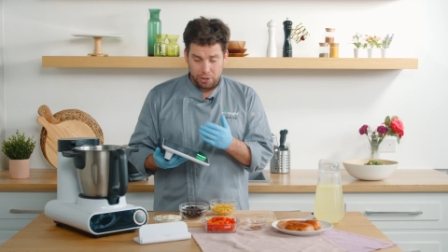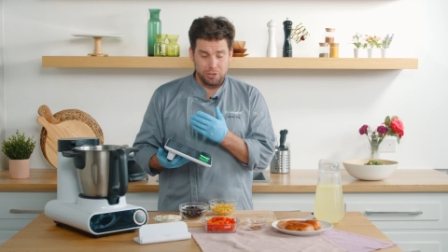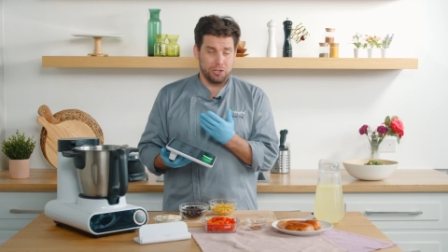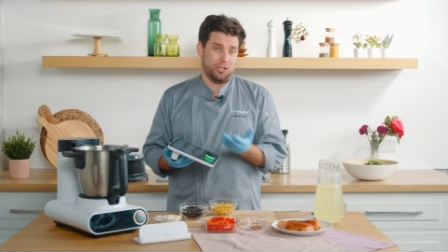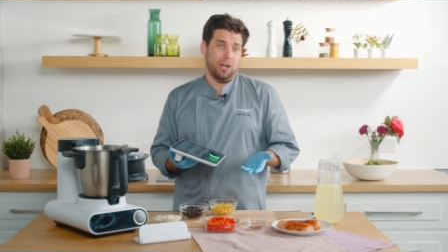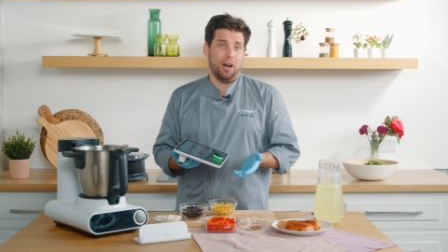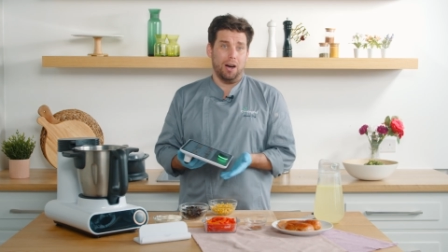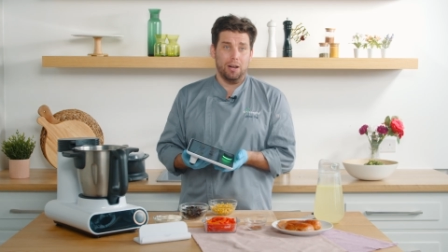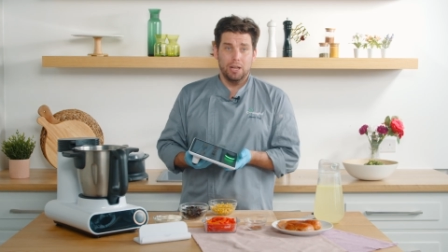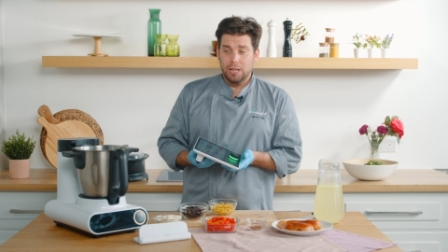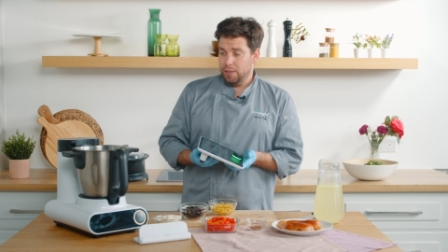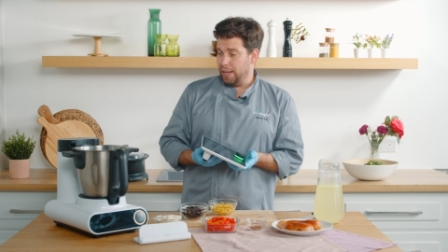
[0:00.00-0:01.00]
to
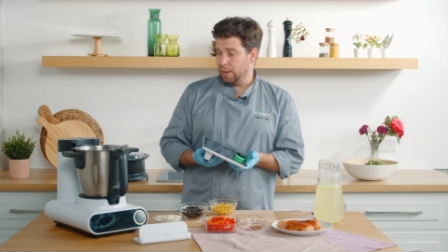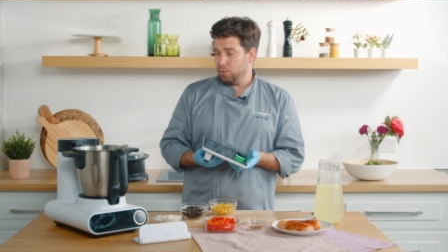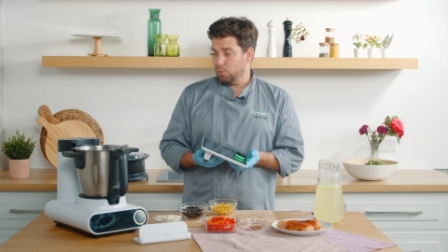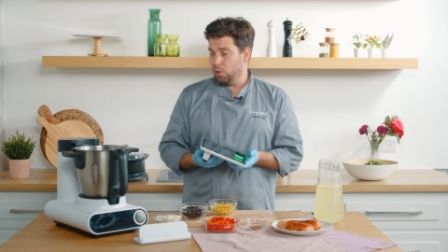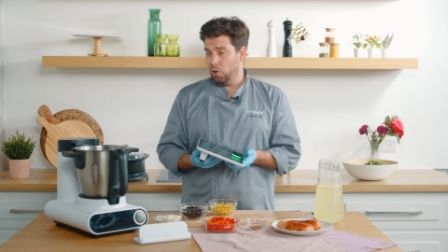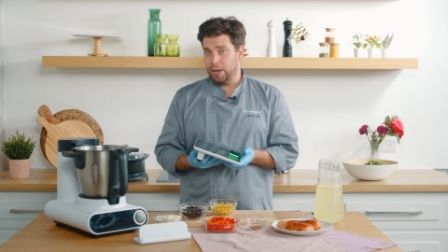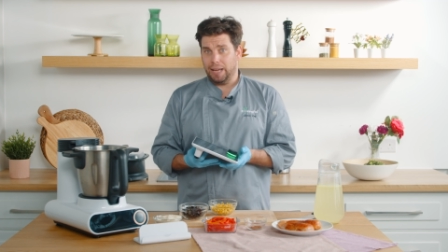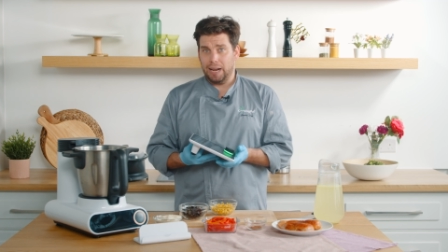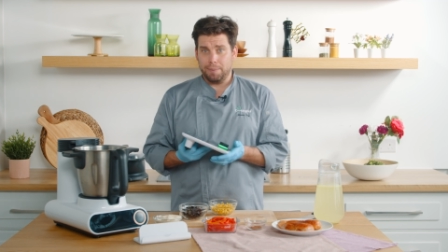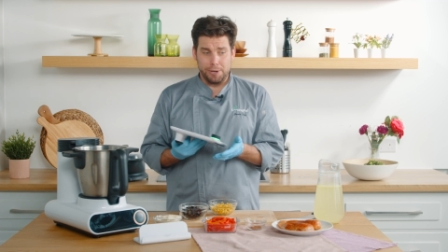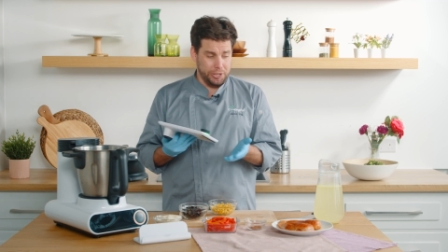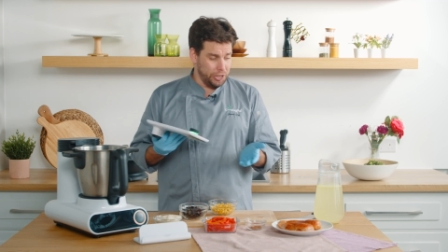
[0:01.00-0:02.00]
start the actual cooking.
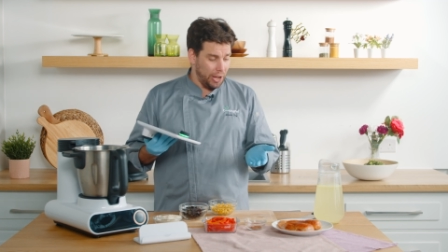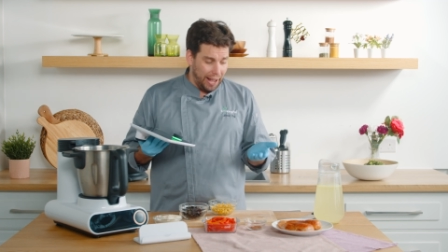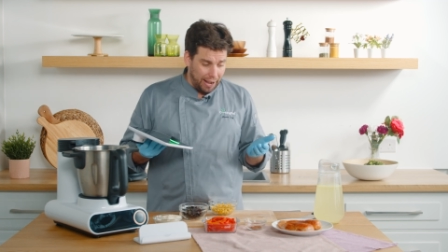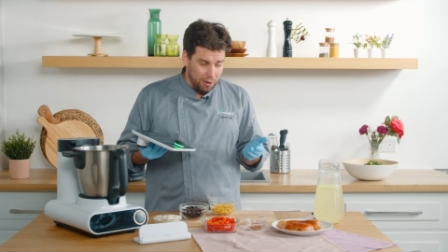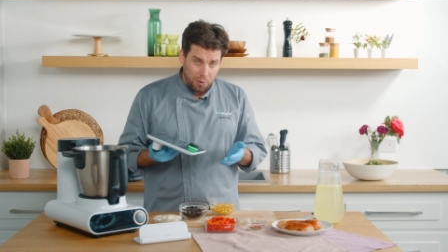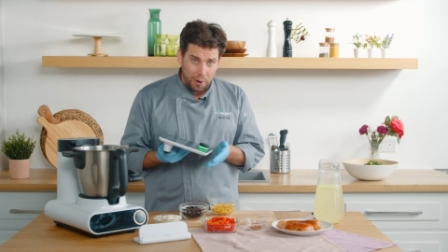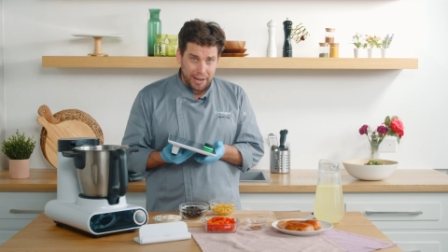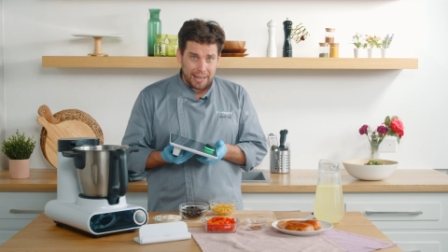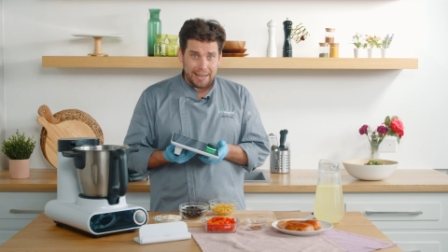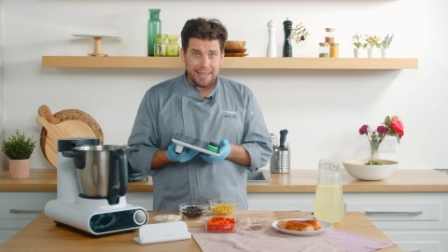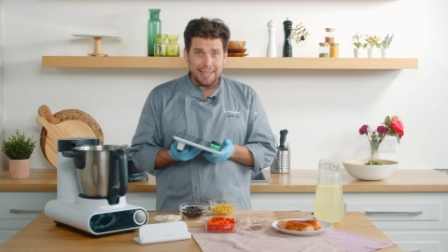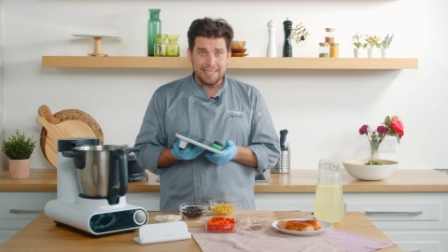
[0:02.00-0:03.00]
I'm going to show you how quick
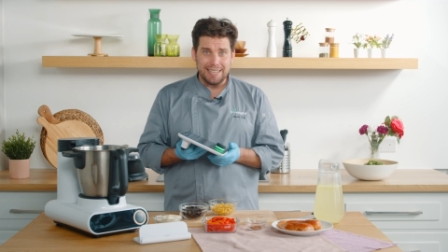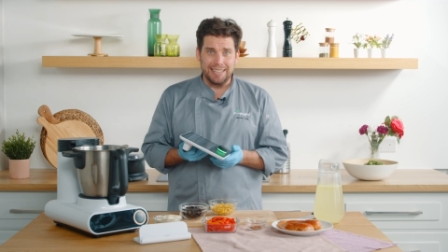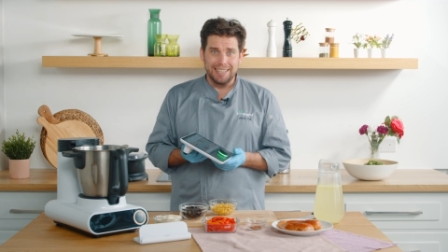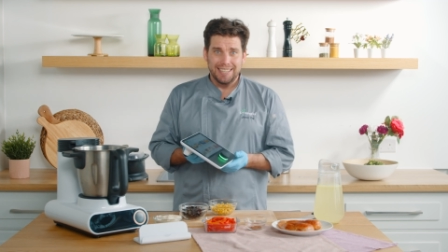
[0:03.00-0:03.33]
and easy.